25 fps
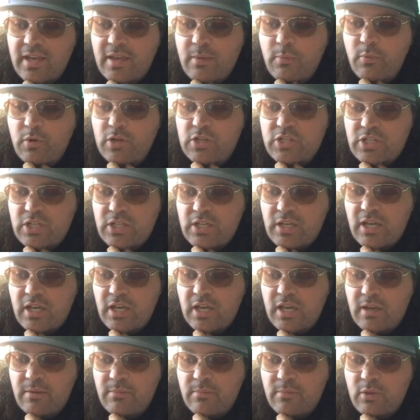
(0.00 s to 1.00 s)
Which he,
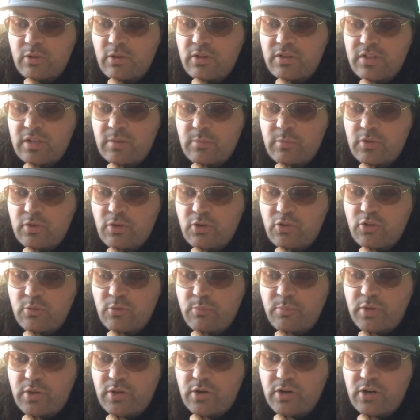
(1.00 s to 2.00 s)
not only that, he's also
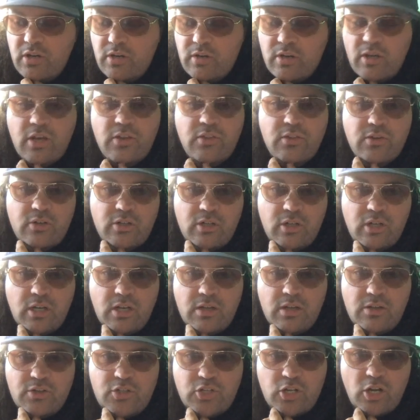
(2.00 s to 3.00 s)
appeared in other
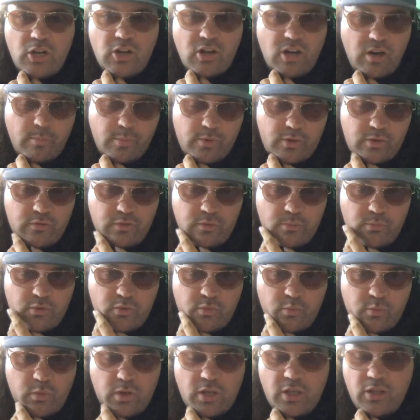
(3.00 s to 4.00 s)
John Carpenter films
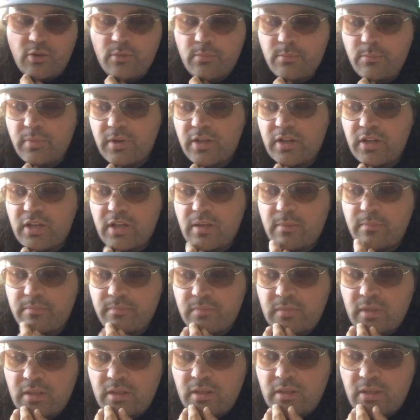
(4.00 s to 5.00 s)
as well. But
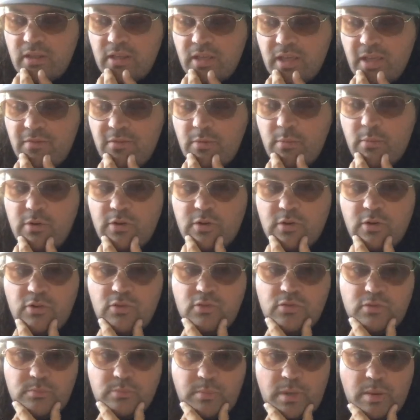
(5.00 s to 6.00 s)
everyone
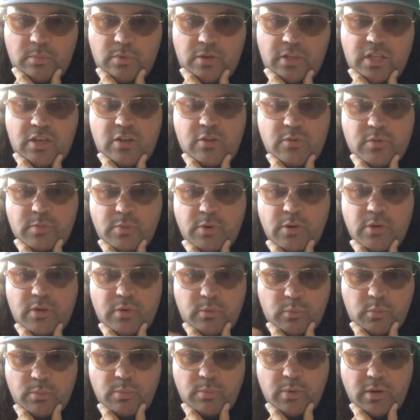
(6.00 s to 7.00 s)
knows, remember, he's probably,
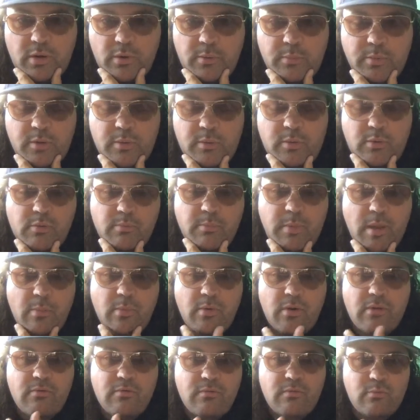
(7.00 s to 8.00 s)
people
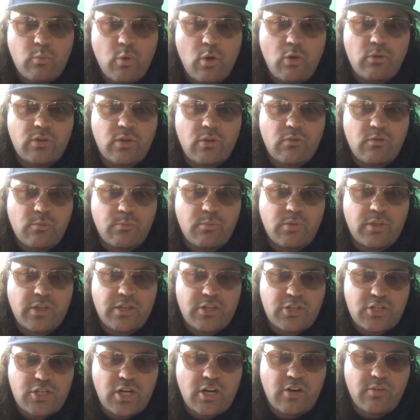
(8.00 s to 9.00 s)
remember him from, well known for
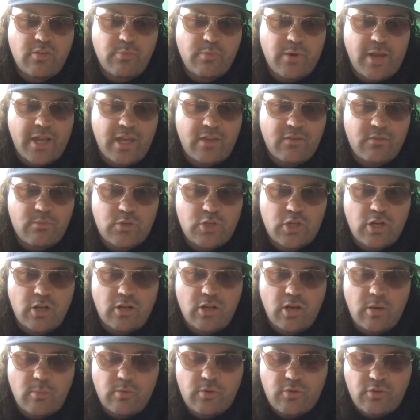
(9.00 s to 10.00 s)
playing Sheriff Brackett from John
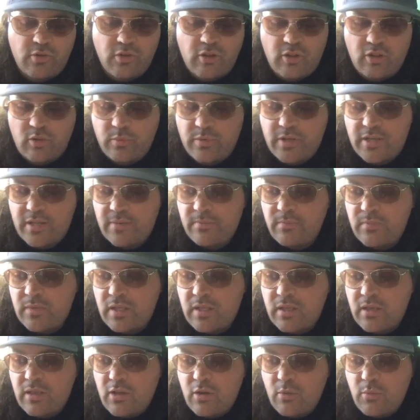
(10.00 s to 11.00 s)
Carpenter's Halloween.
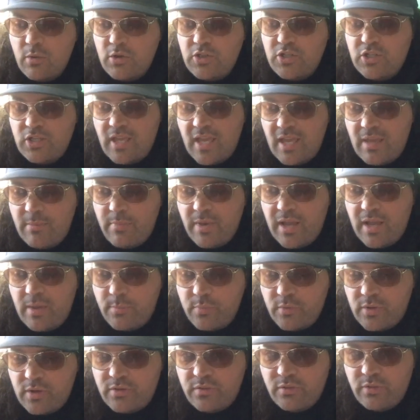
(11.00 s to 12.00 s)
Which he came back
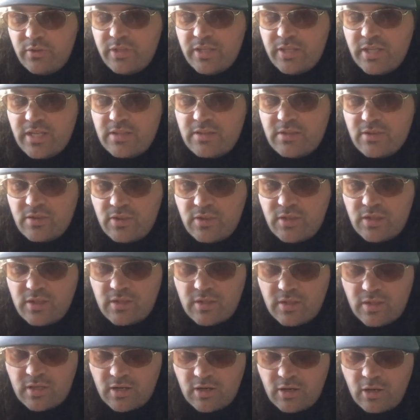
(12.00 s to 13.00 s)
briefly in
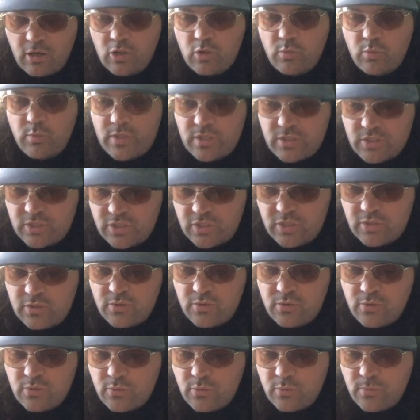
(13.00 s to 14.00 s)
Halloween
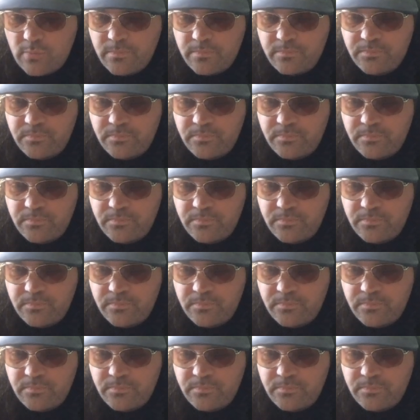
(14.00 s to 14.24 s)
2.